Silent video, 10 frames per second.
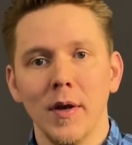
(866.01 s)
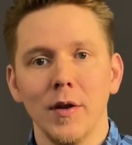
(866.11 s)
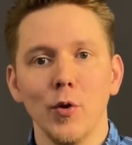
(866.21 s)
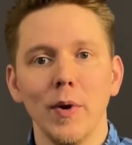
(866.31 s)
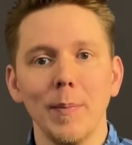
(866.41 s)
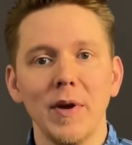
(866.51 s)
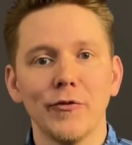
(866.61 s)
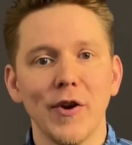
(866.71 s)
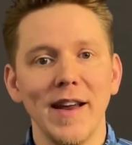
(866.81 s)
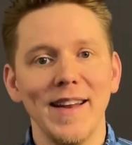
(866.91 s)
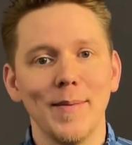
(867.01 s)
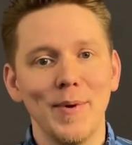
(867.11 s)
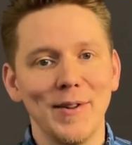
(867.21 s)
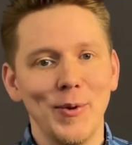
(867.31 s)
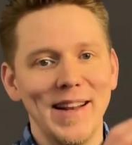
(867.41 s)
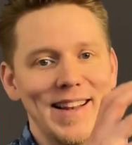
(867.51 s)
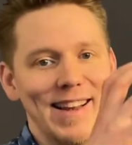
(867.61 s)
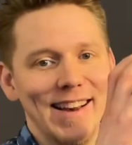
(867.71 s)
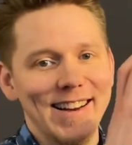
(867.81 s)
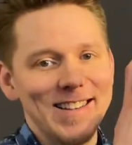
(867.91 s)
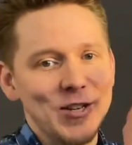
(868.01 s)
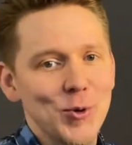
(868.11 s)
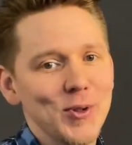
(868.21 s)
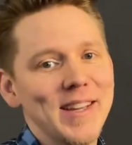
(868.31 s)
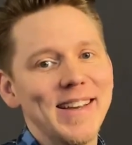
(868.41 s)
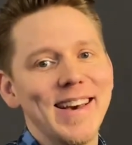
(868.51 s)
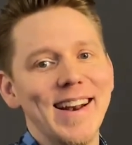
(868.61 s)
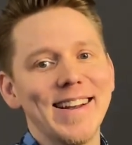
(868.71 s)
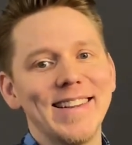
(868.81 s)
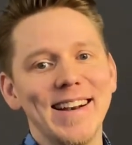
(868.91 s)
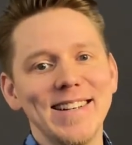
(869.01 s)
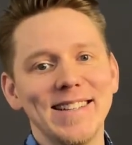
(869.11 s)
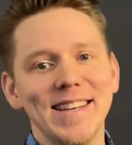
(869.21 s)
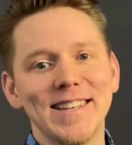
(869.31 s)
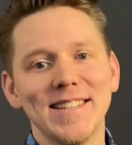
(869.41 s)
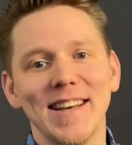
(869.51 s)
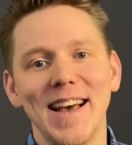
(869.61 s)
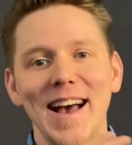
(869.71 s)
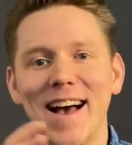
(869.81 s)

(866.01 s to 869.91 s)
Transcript: You will be trading between the shooting characteristics